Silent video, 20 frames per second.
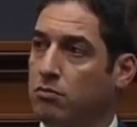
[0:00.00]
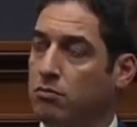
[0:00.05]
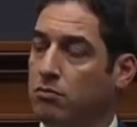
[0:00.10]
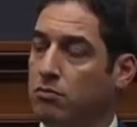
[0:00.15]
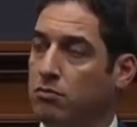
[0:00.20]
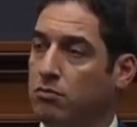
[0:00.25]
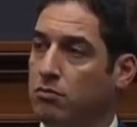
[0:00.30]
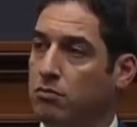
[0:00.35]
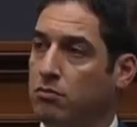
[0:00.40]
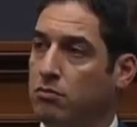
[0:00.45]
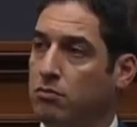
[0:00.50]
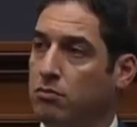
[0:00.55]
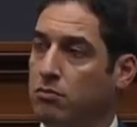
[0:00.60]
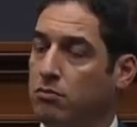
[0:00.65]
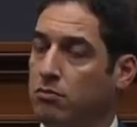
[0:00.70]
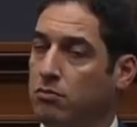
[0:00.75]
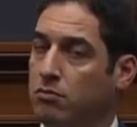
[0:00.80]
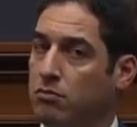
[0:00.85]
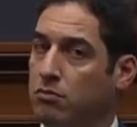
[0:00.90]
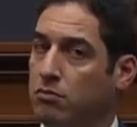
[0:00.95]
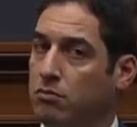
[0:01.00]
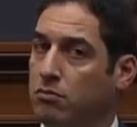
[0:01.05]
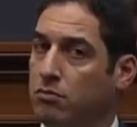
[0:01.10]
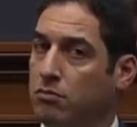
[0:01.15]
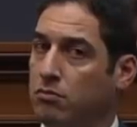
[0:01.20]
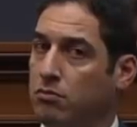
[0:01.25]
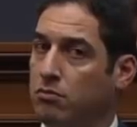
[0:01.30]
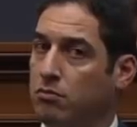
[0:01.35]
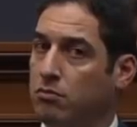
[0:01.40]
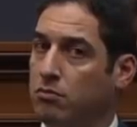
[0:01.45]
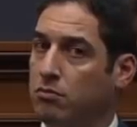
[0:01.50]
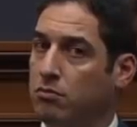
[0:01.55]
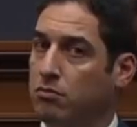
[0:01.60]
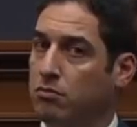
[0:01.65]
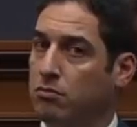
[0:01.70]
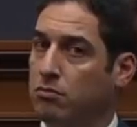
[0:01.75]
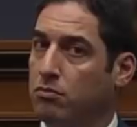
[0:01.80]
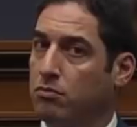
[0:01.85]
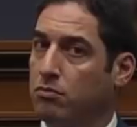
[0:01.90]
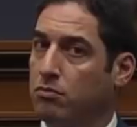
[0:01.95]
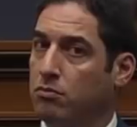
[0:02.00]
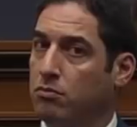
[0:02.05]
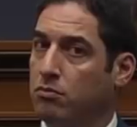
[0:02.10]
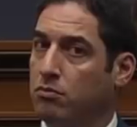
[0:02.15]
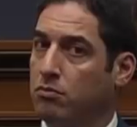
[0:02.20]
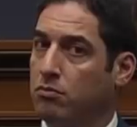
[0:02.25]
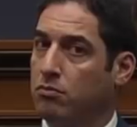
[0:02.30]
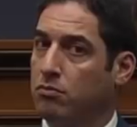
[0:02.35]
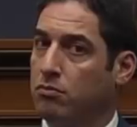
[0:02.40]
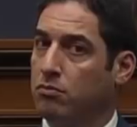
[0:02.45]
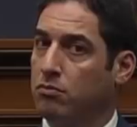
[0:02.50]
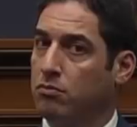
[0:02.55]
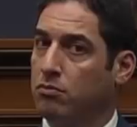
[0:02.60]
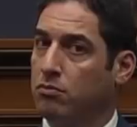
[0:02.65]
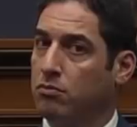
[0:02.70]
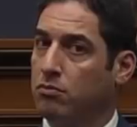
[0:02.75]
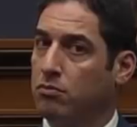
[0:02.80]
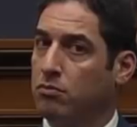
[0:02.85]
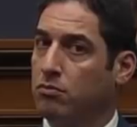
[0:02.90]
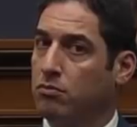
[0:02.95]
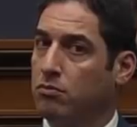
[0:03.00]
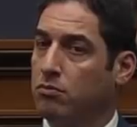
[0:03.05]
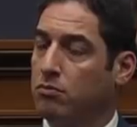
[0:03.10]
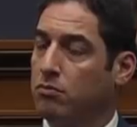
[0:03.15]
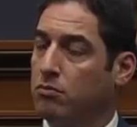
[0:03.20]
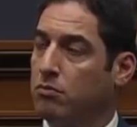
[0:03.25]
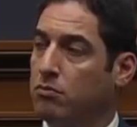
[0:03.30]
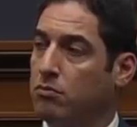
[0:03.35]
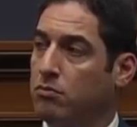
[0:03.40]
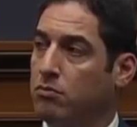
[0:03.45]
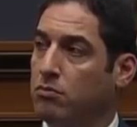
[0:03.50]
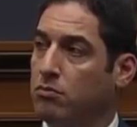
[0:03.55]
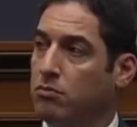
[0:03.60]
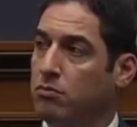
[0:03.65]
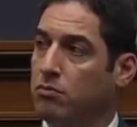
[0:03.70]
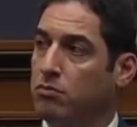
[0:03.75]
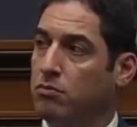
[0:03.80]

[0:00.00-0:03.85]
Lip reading: This person isn't speaking.